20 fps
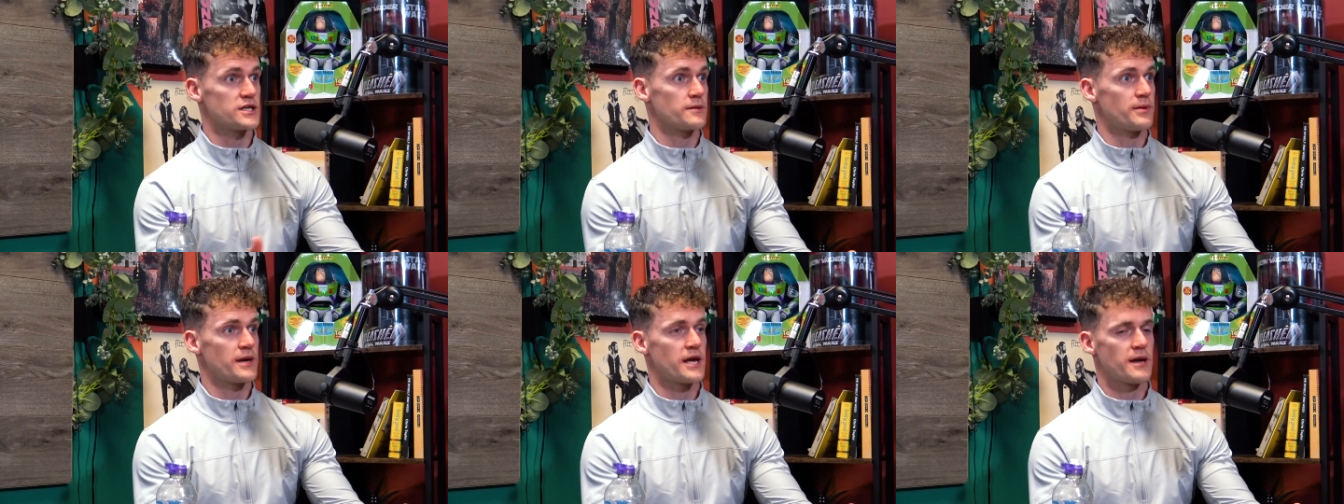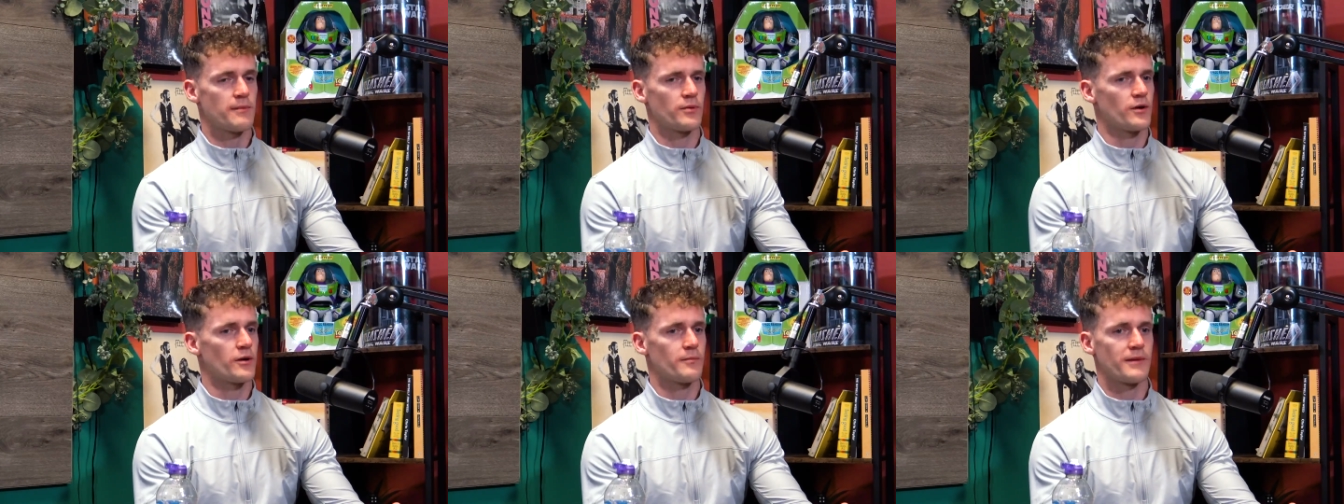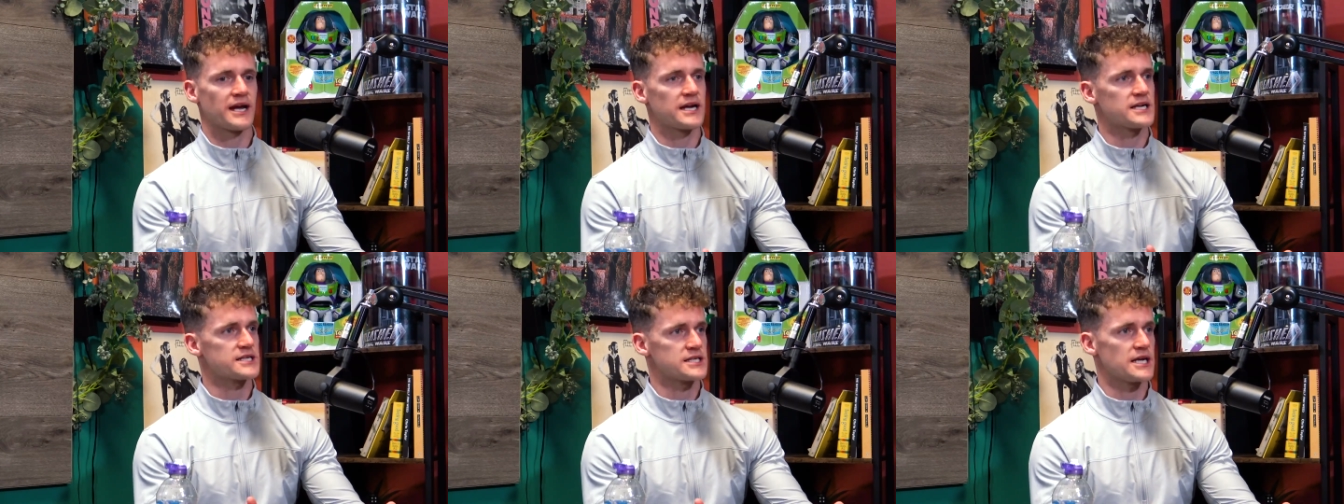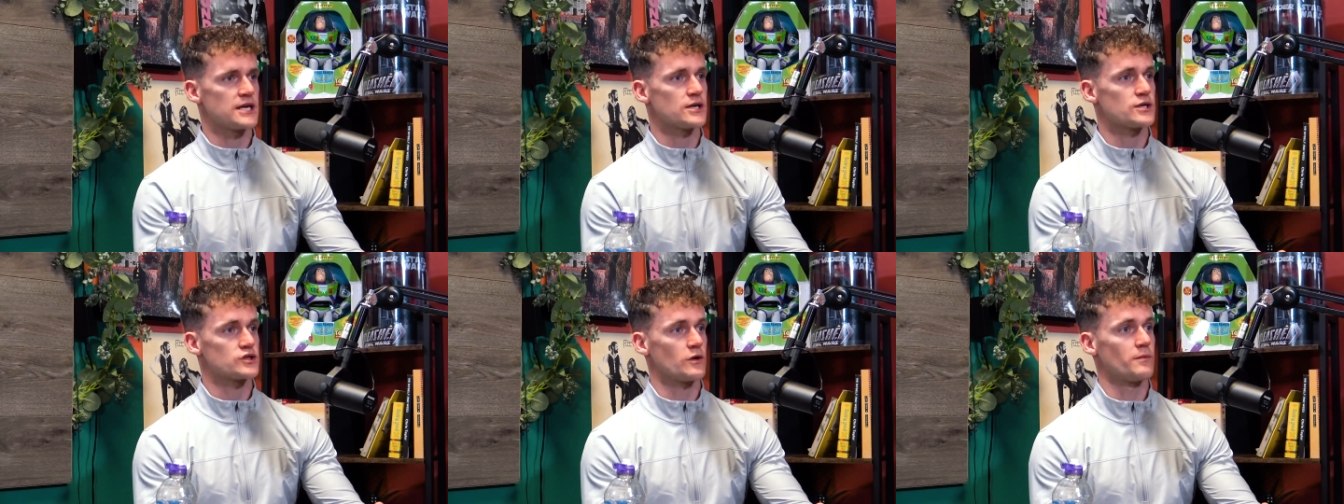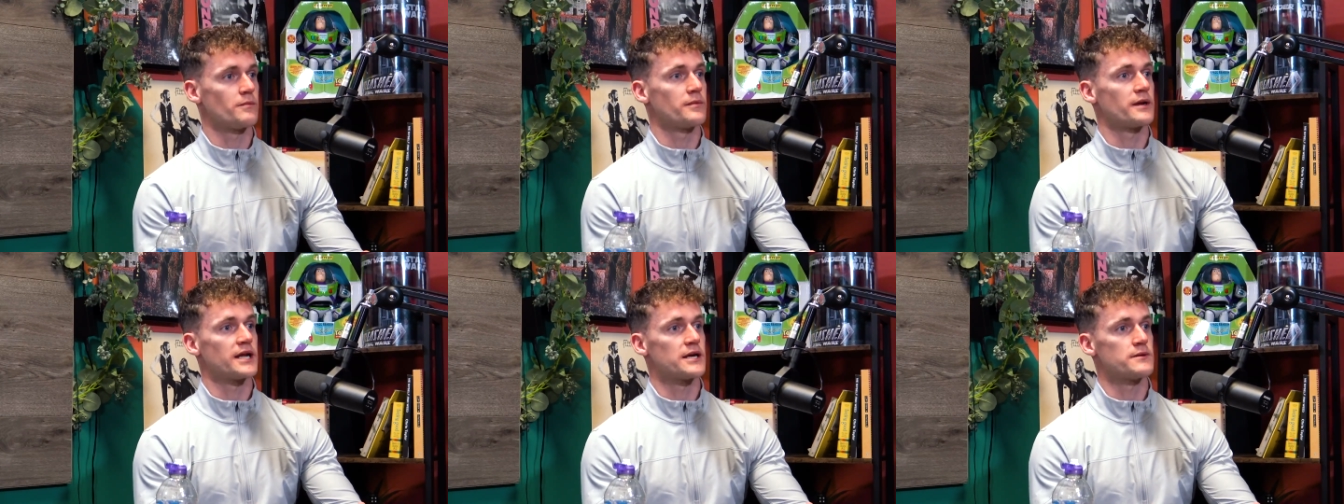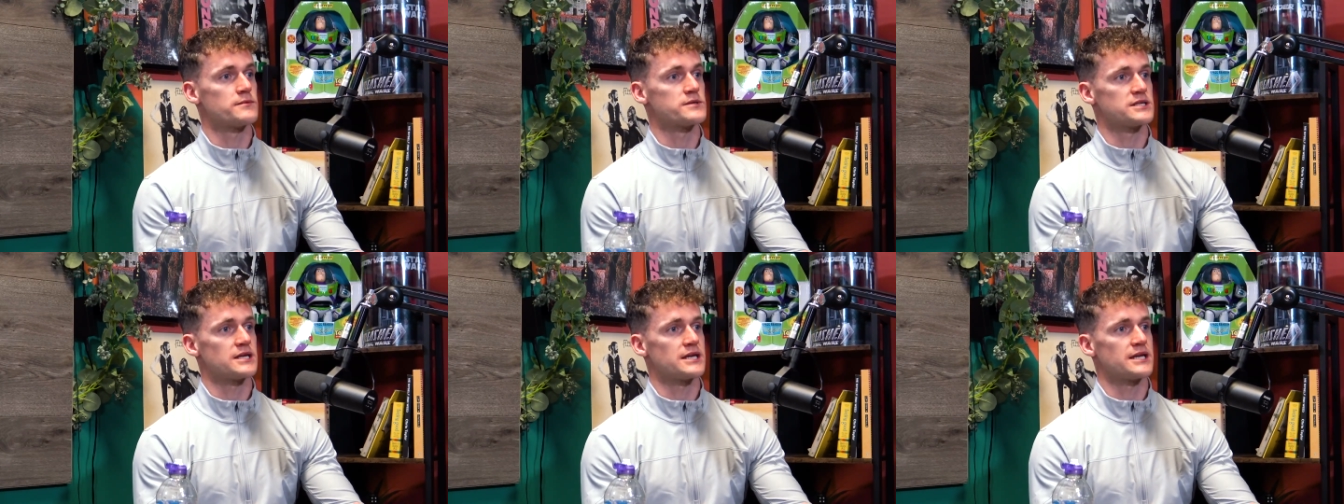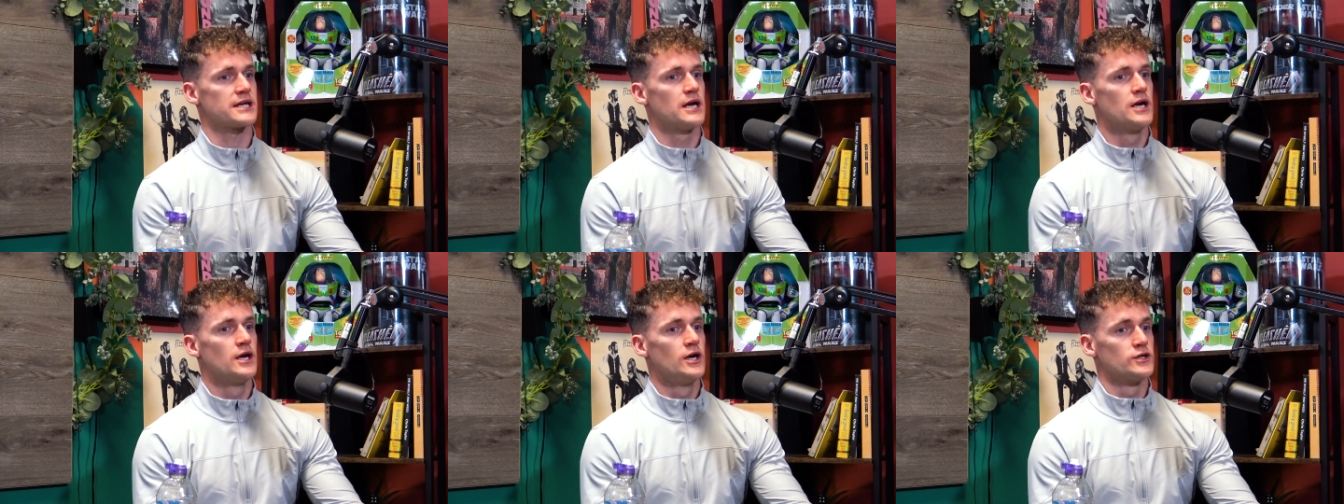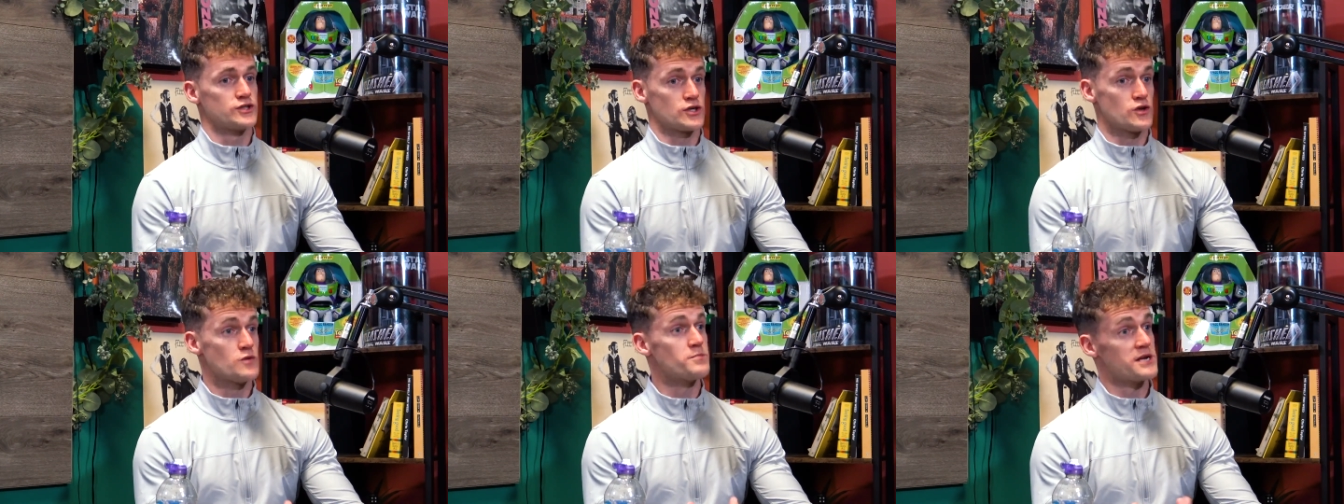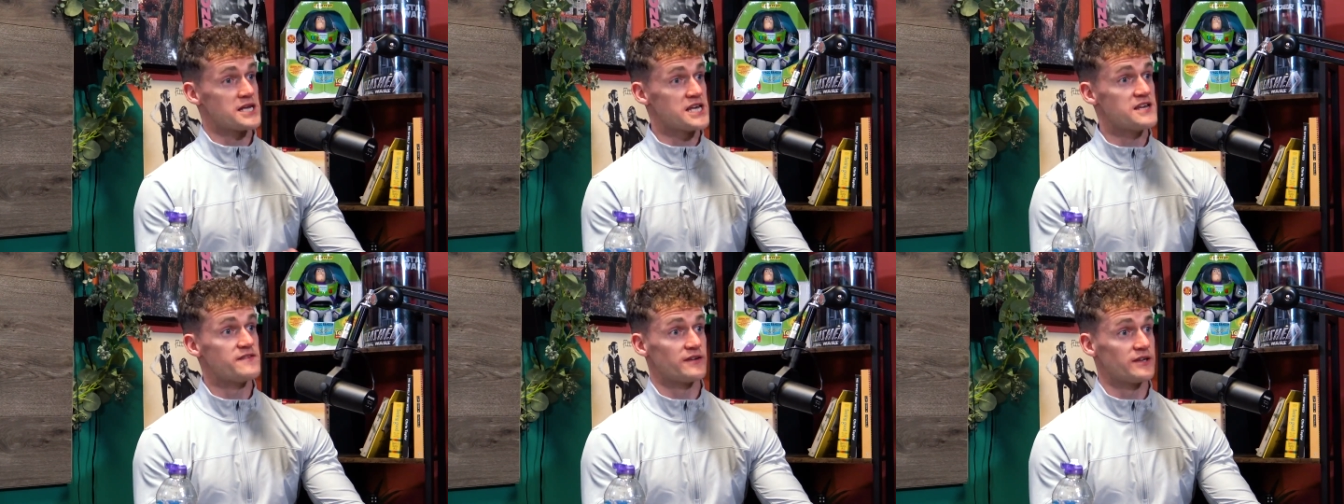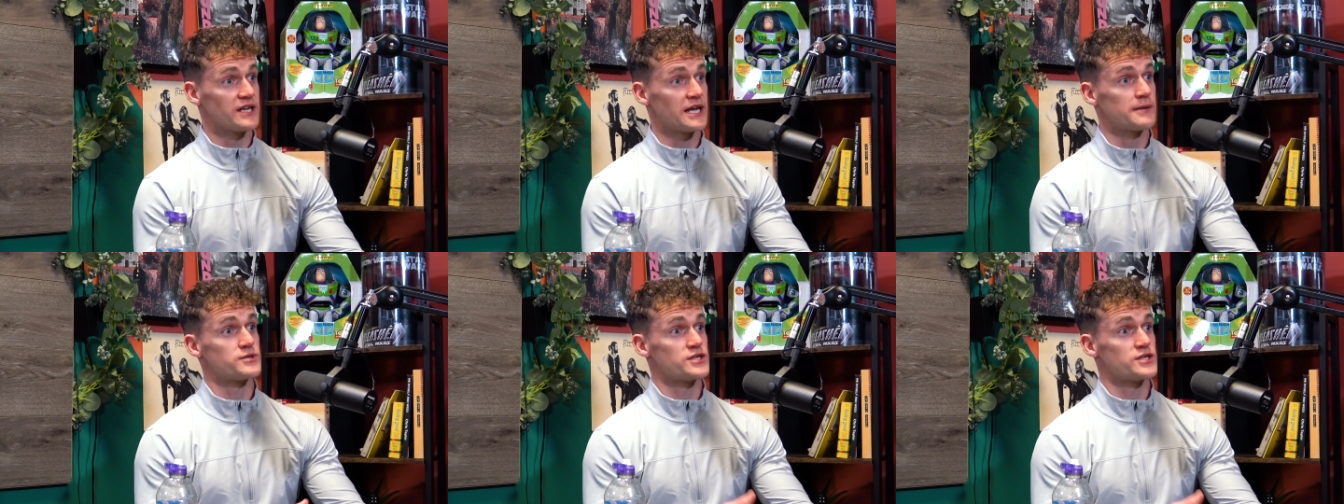the paper or magazine or something, and I was like, "So you believe in them?"